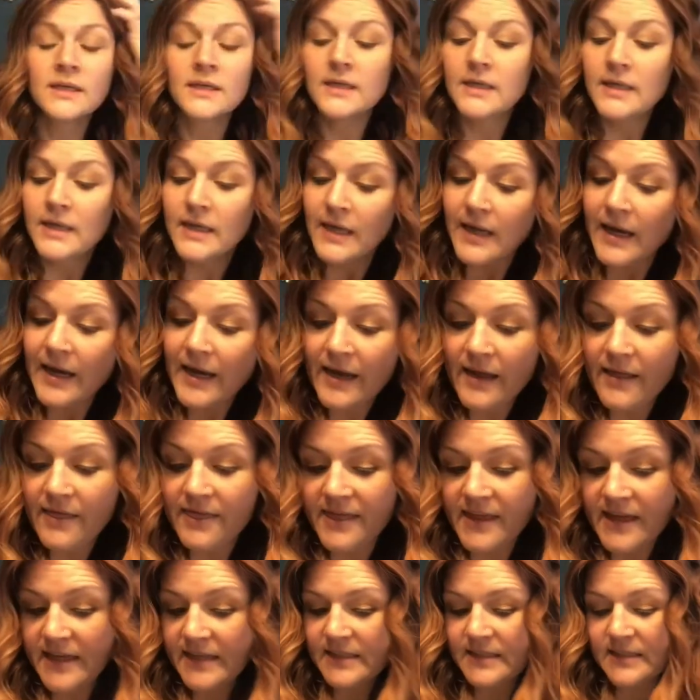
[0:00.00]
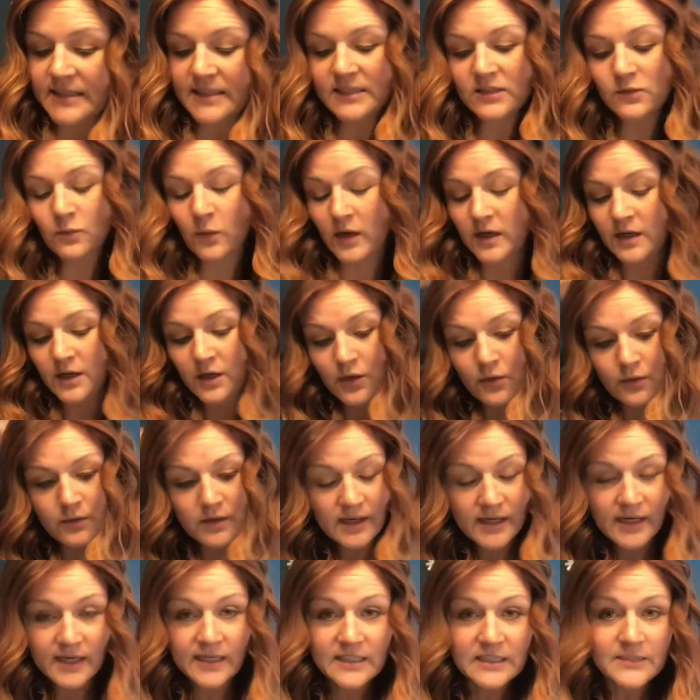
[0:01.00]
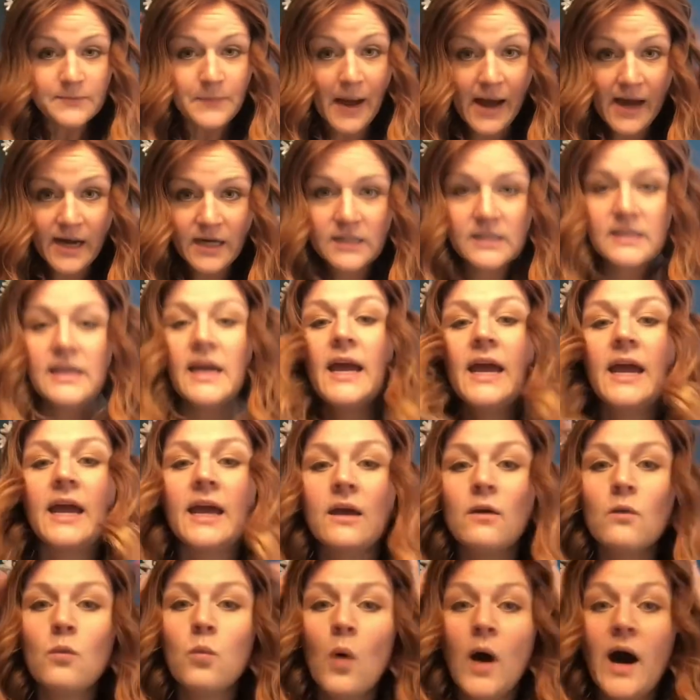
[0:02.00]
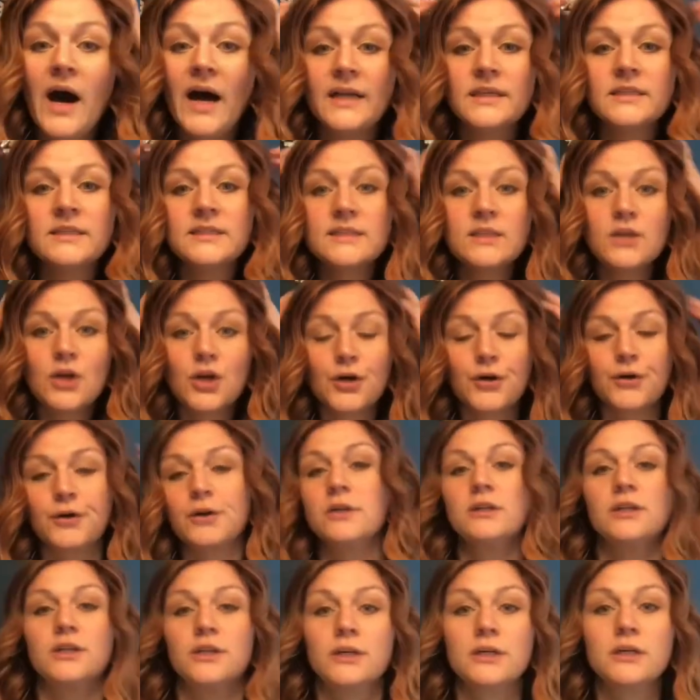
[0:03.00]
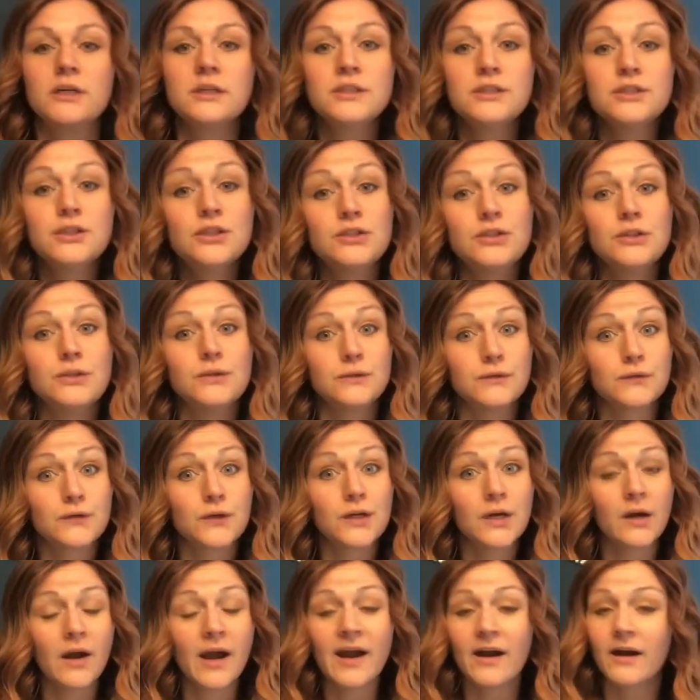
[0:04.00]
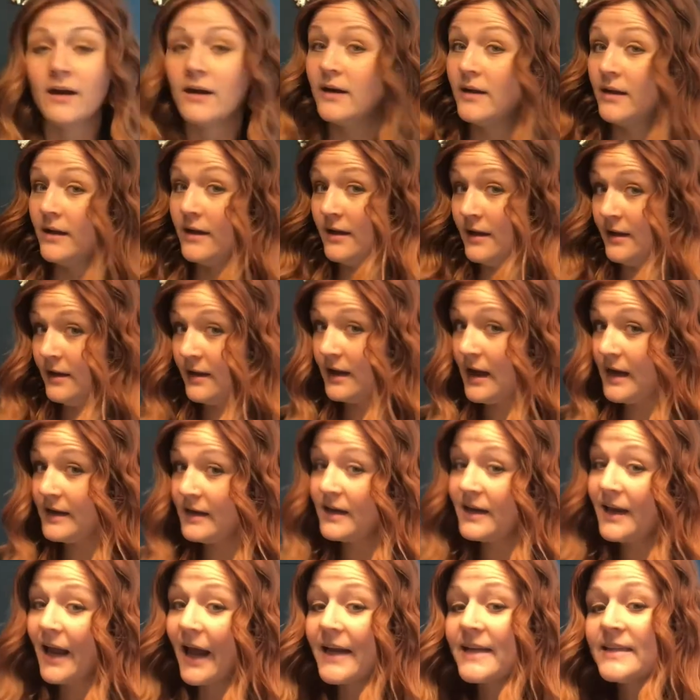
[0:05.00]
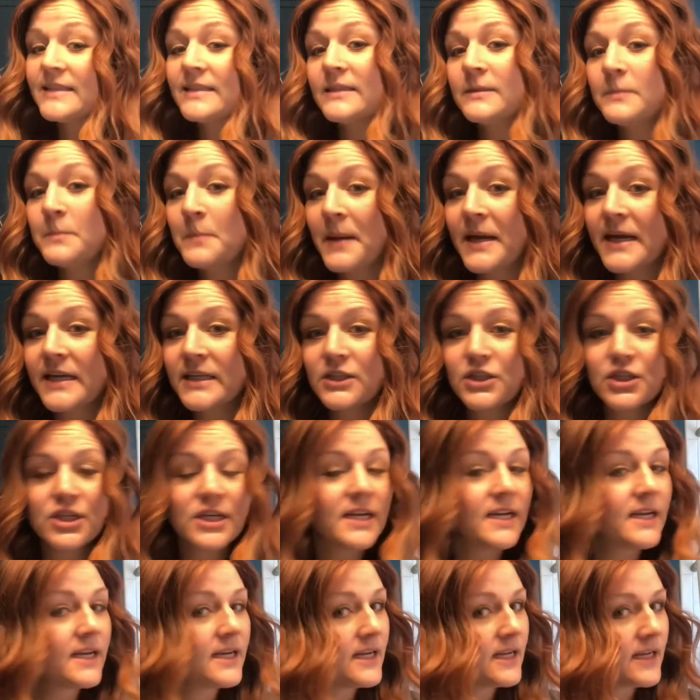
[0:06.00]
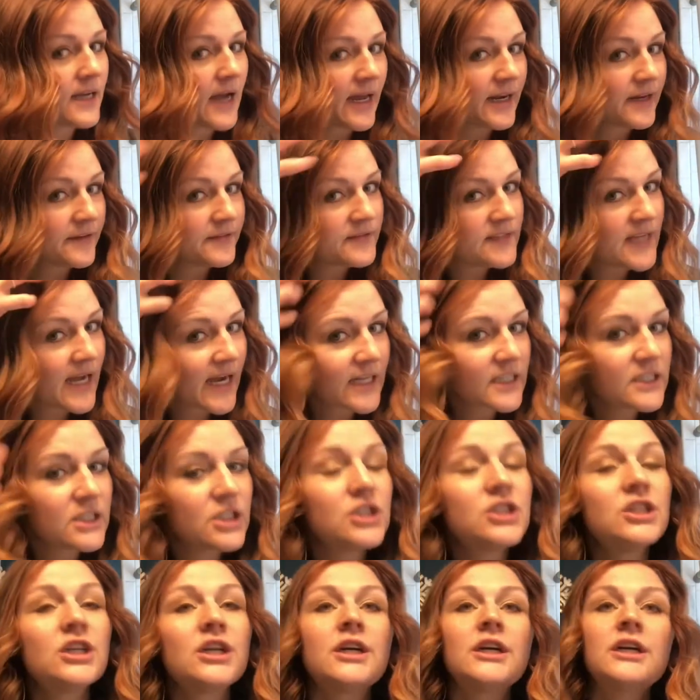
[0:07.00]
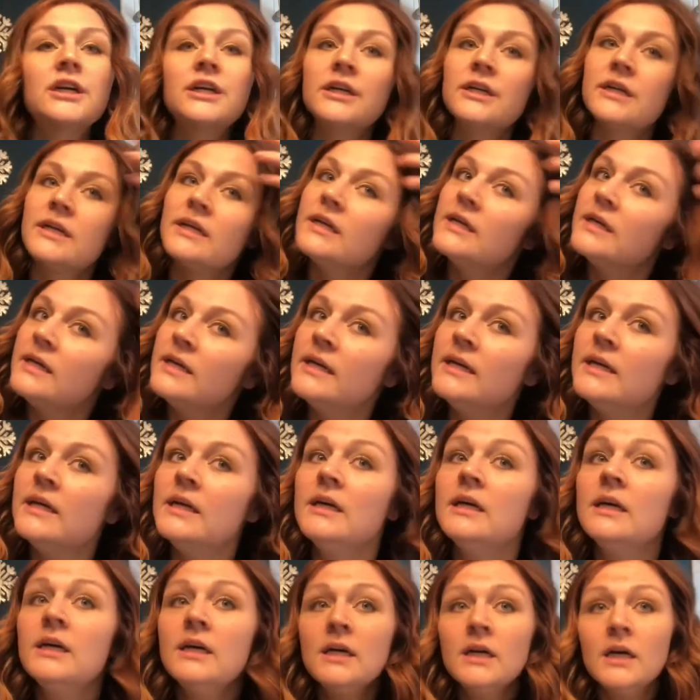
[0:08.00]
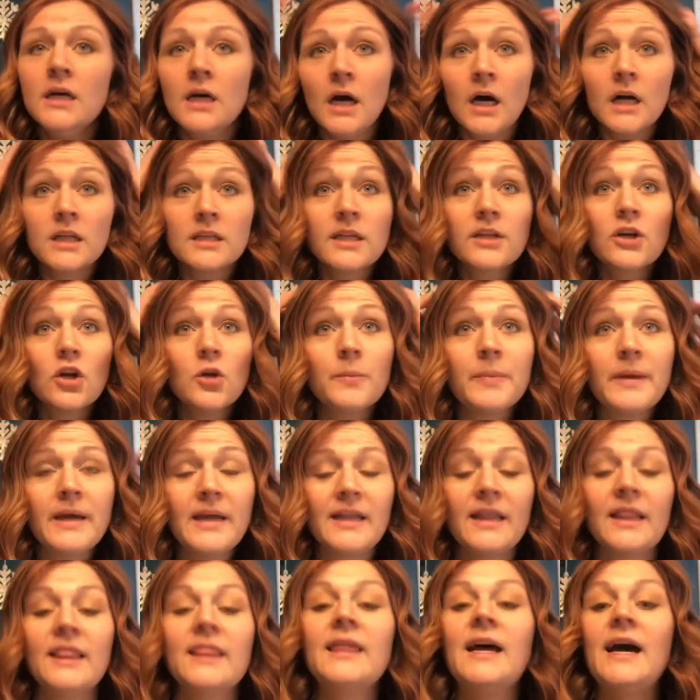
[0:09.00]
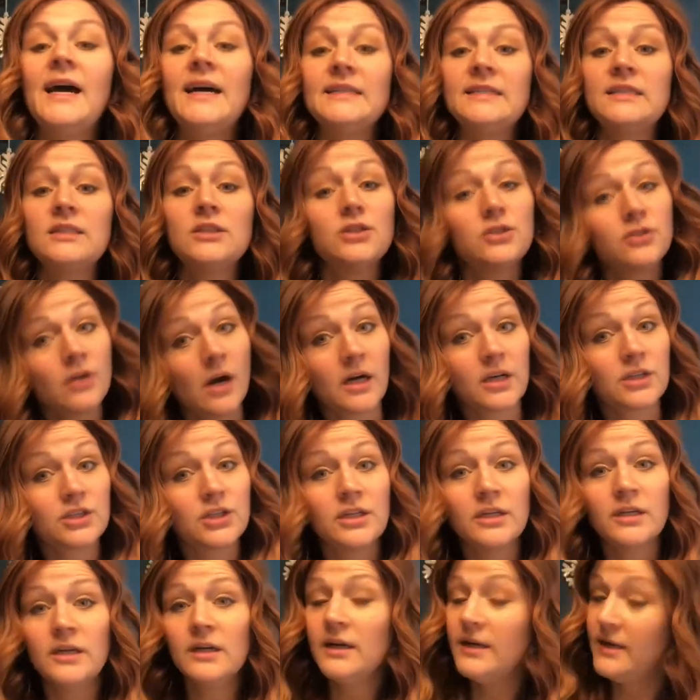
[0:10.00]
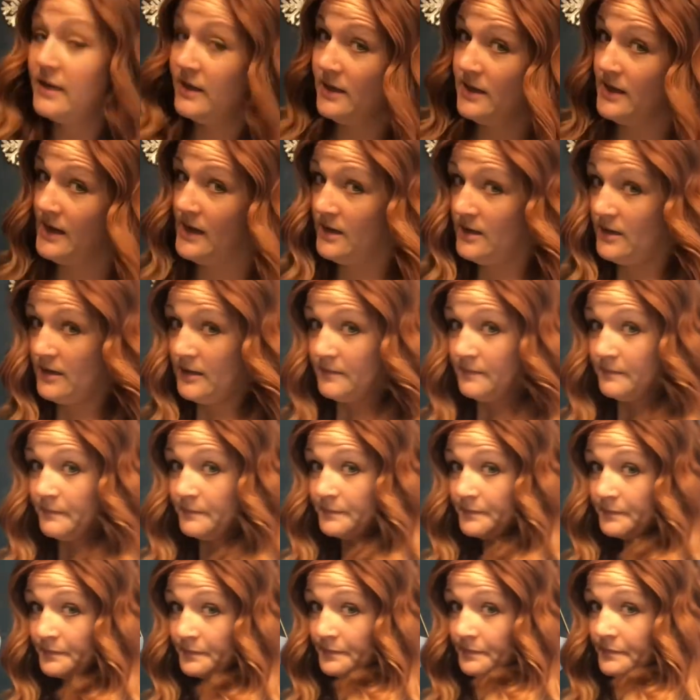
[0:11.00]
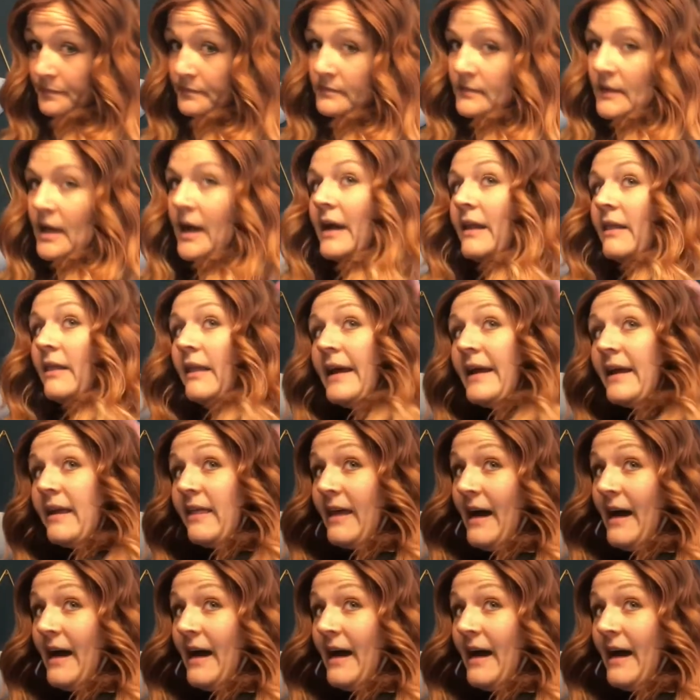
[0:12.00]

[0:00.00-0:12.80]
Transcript: And this is what you could expect a wand curler to do for your hair. Kind of nice and beachy, kind of textured, a little bit less structured. I like that